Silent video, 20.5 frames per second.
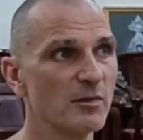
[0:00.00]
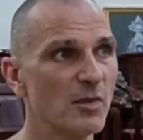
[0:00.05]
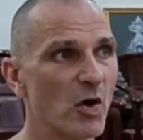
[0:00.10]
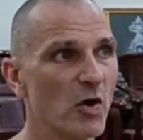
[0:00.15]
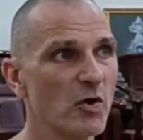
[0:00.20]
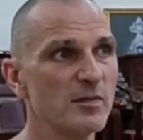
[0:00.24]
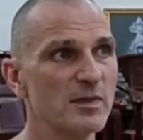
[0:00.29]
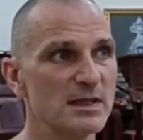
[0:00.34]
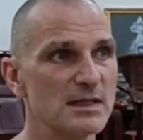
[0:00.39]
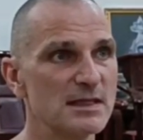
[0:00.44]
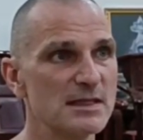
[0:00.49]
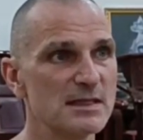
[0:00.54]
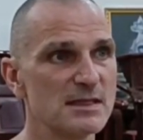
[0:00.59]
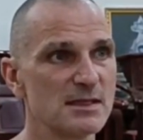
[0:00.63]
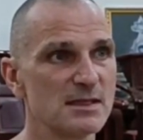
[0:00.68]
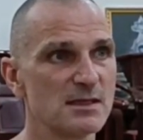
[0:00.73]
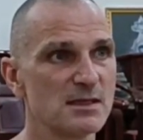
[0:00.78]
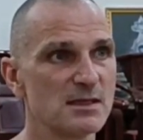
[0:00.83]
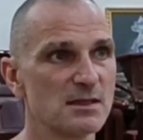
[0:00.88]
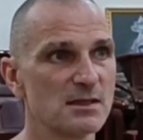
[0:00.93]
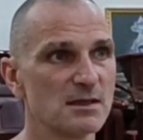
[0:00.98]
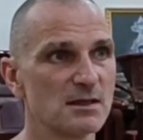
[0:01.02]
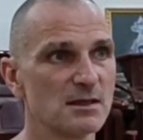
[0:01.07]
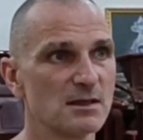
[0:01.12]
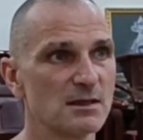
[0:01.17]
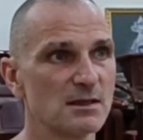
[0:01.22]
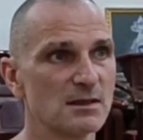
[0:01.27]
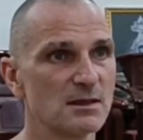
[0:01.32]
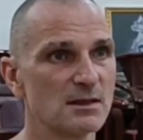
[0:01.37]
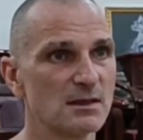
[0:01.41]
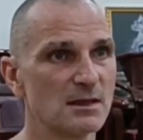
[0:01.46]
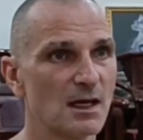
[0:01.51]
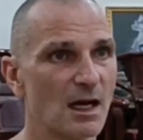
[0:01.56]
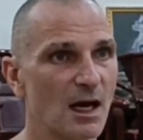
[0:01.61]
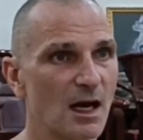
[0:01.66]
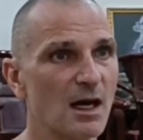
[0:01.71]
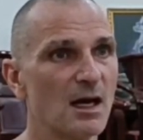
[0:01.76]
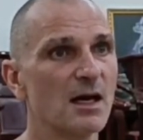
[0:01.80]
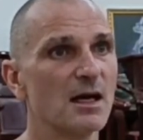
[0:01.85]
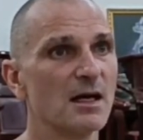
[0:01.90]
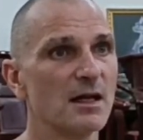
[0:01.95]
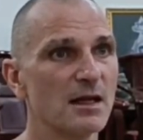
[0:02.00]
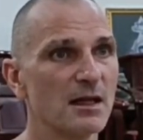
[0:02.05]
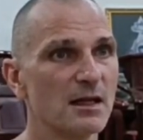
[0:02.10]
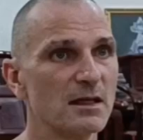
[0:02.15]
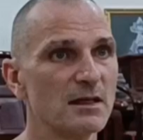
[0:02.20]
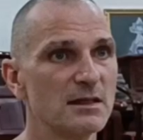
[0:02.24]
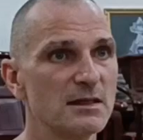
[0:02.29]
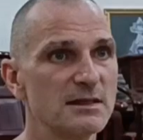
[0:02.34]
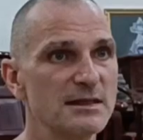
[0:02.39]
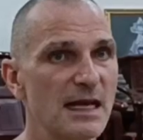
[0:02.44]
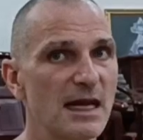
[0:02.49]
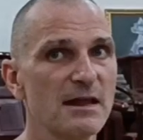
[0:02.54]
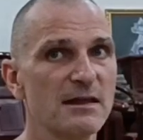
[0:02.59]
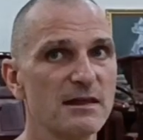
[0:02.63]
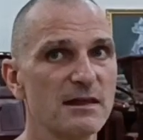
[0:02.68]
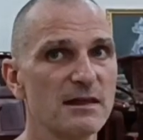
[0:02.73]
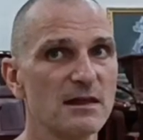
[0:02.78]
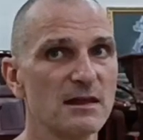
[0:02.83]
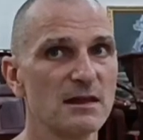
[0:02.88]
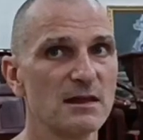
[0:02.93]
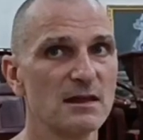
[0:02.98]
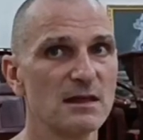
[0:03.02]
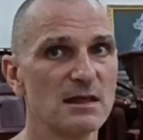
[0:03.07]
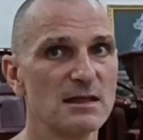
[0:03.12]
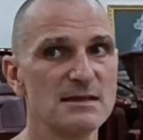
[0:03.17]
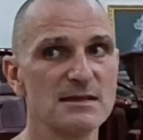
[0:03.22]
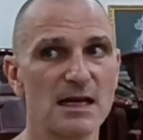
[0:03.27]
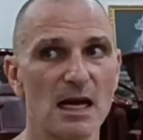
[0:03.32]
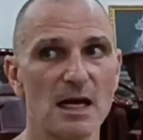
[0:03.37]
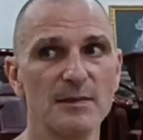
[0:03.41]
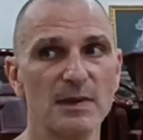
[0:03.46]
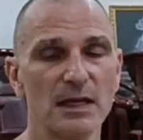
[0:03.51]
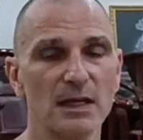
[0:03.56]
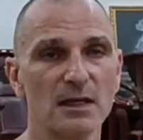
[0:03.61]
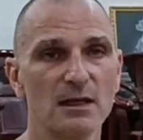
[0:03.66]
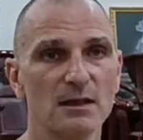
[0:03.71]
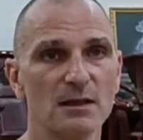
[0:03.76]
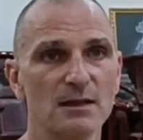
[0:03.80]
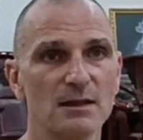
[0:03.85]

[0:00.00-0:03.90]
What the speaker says: moments. Death is coming.